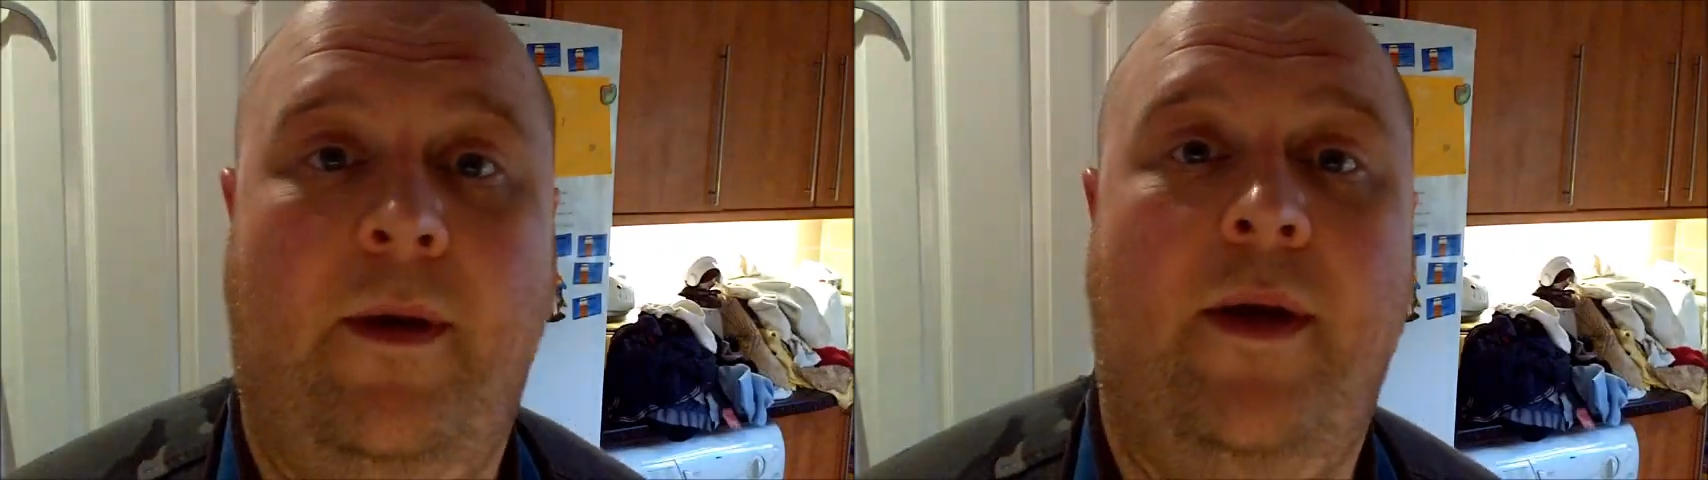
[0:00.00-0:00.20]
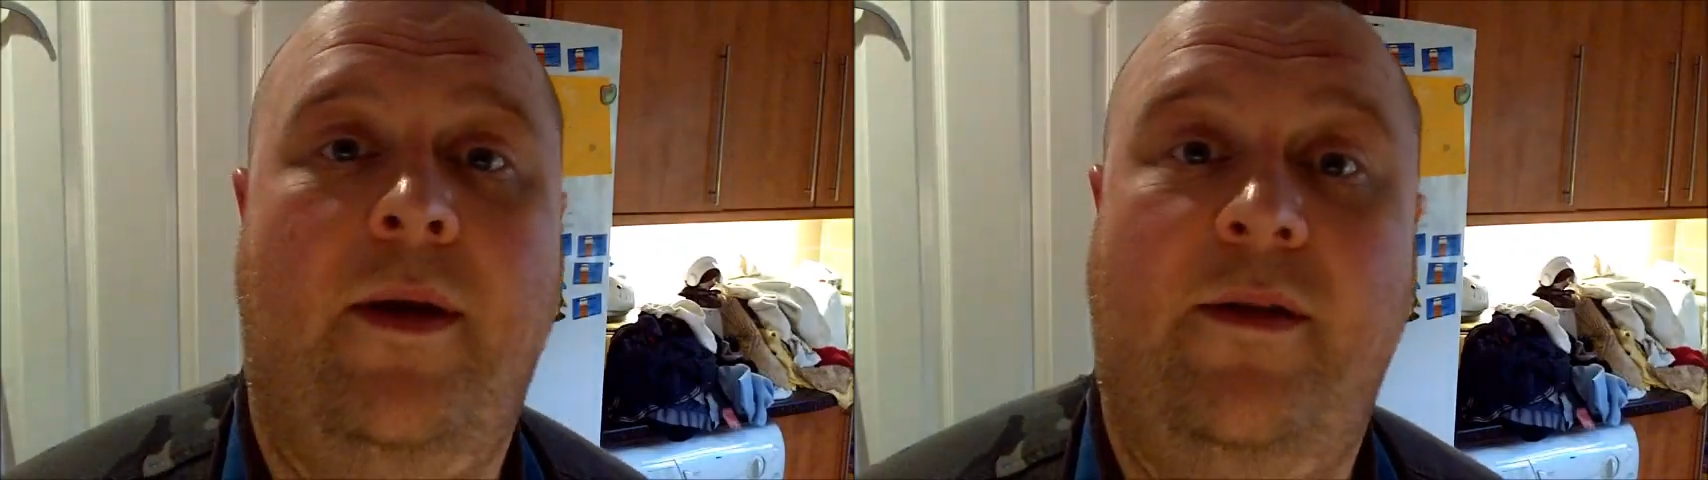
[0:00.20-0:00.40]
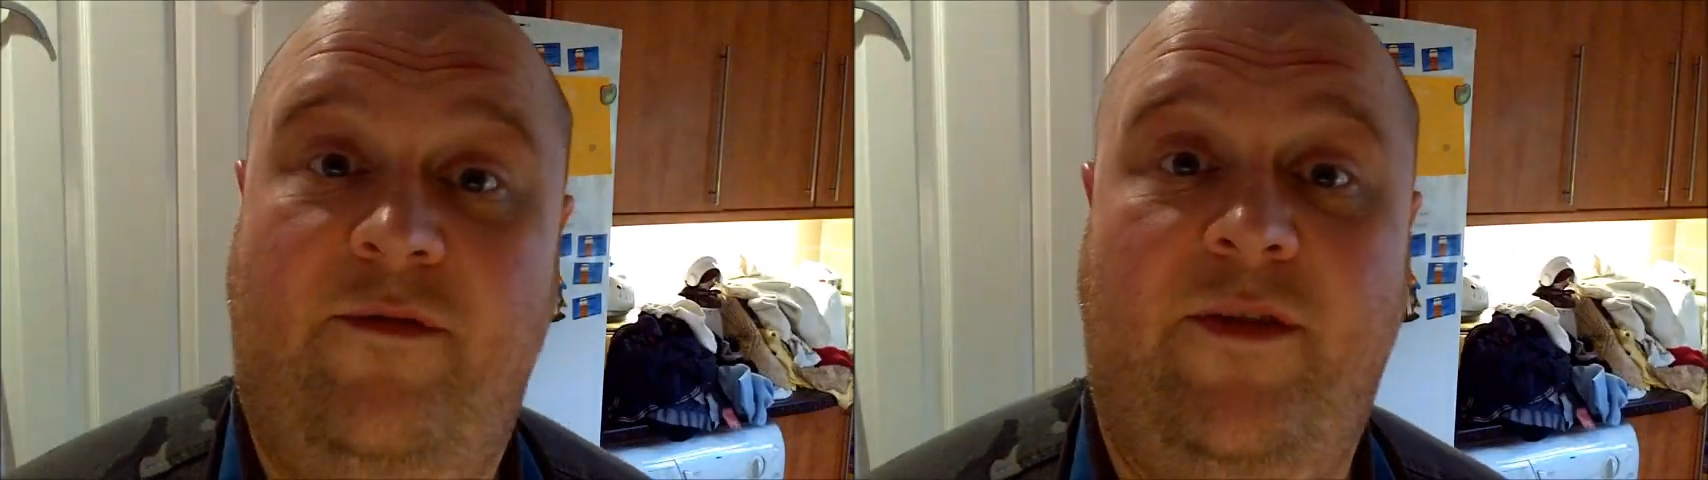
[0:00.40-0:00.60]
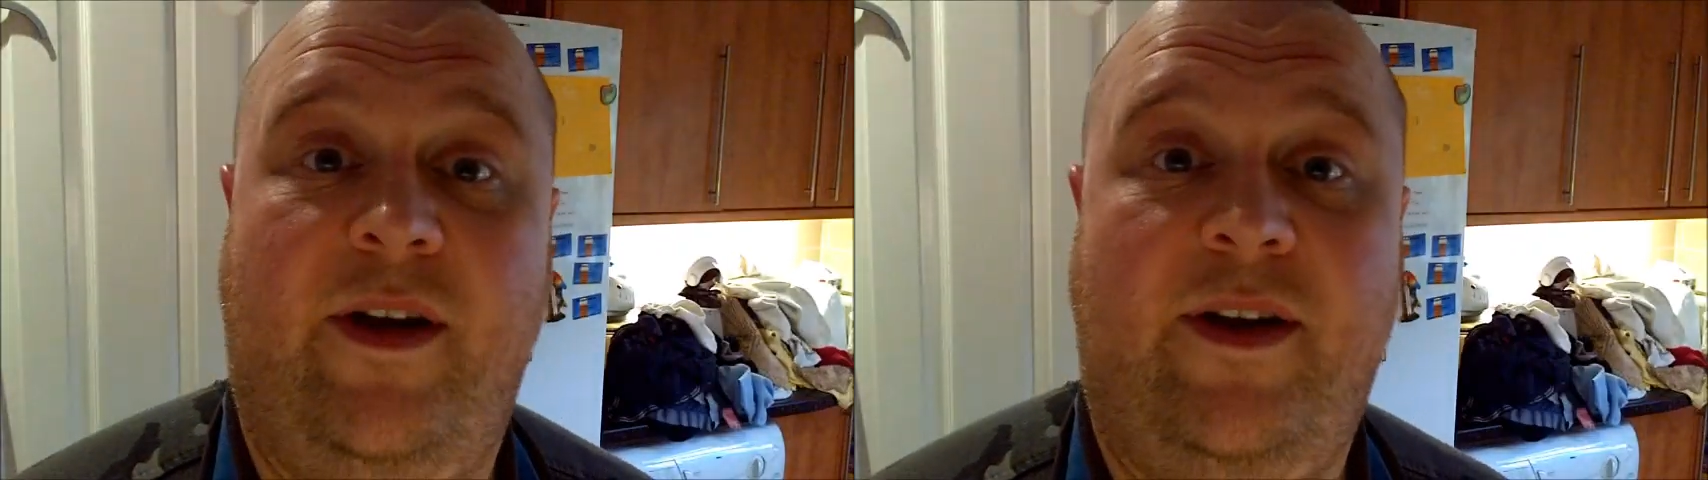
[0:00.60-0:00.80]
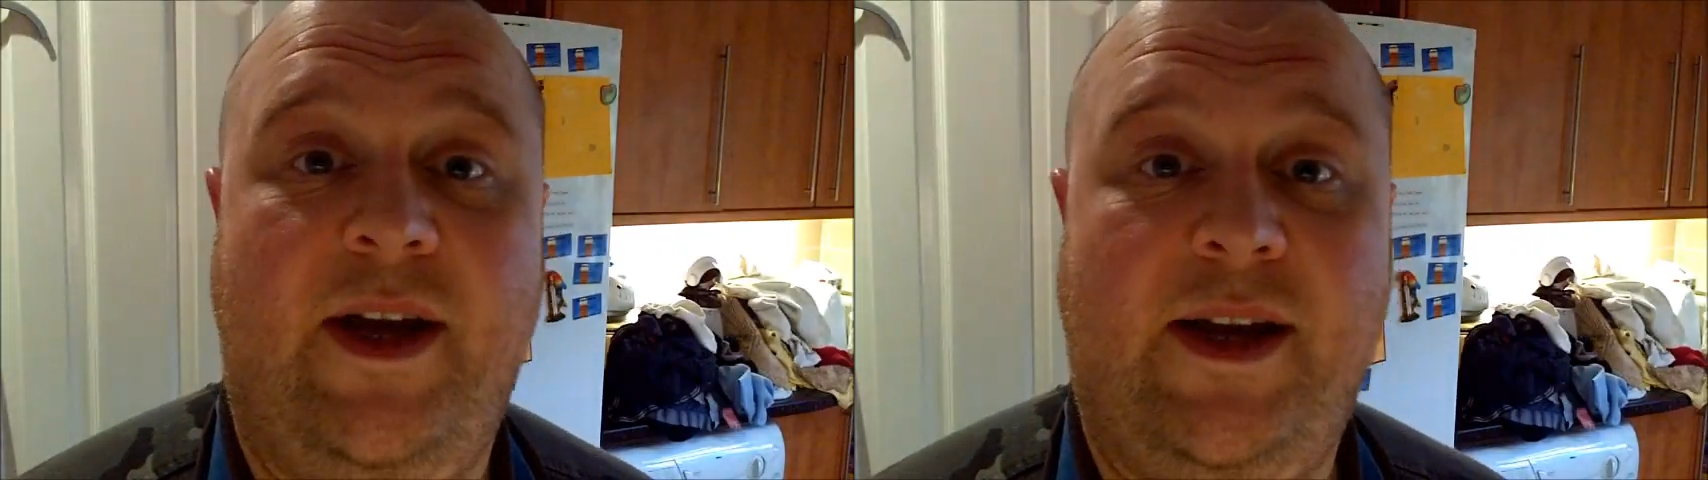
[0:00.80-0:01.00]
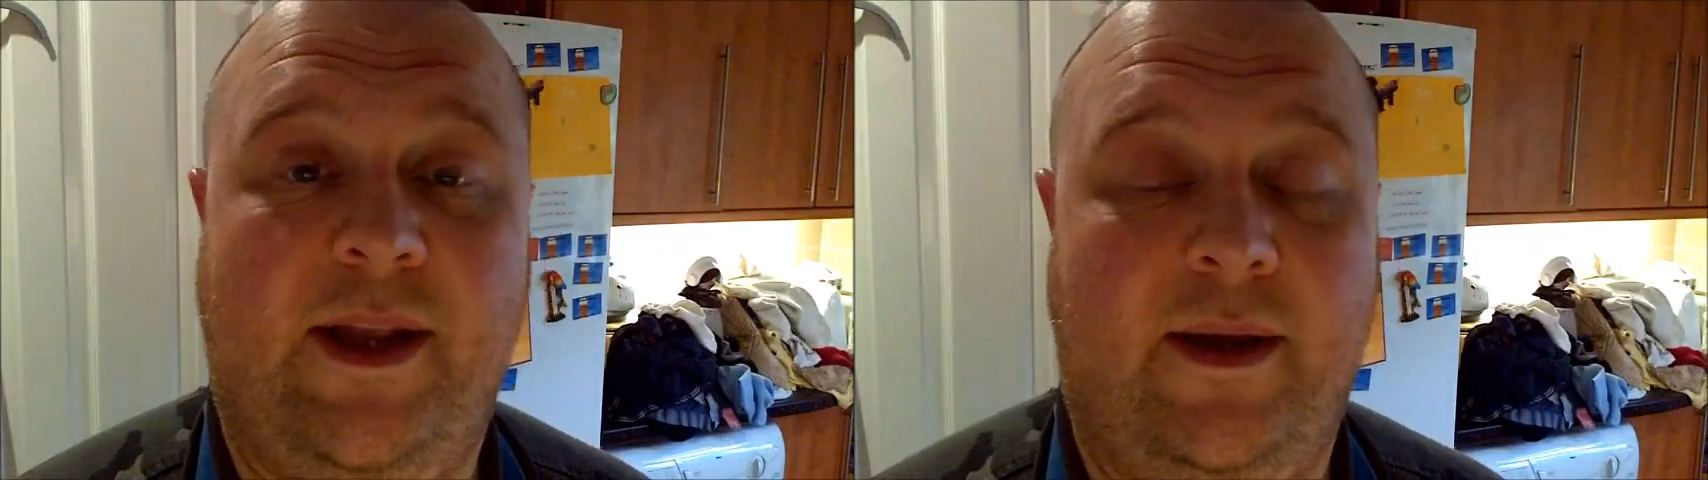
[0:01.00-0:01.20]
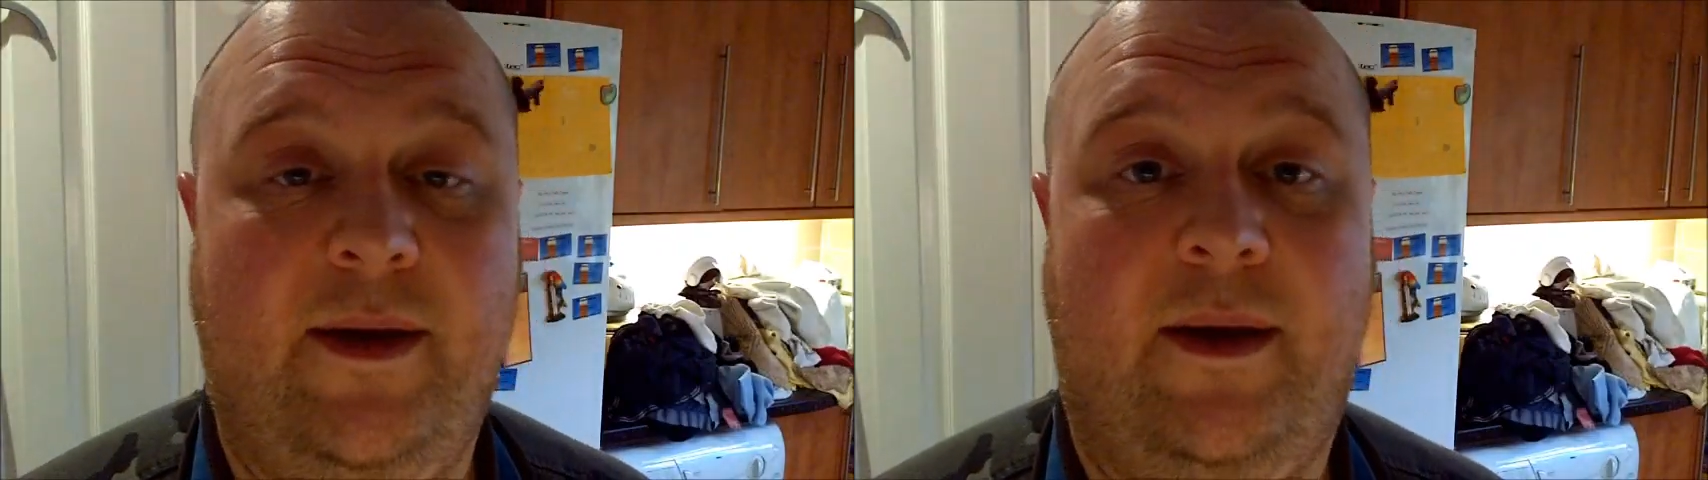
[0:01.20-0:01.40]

Very tasty.